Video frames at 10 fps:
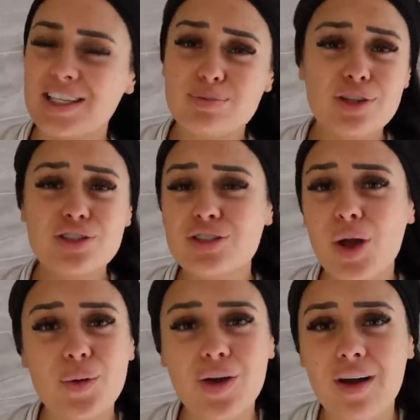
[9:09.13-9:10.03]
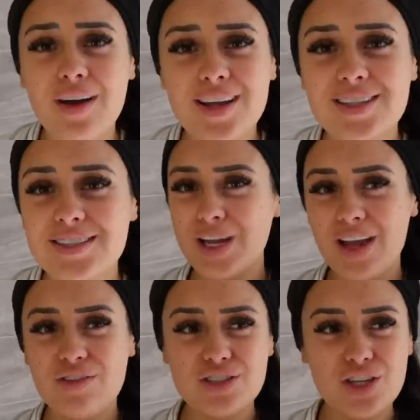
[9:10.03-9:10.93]
It's been so nice. We
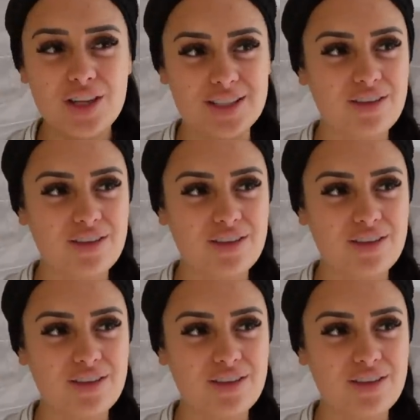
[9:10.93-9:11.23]
never do this.